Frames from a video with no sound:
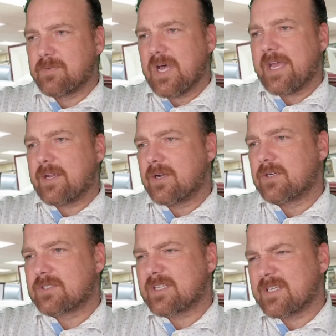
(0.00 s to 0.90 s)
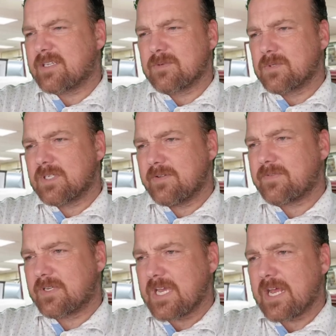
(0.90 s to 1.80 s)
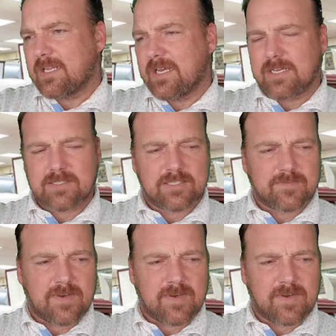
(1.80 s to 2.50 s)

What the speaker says: a black hearse. I think if the Cadillacs, that's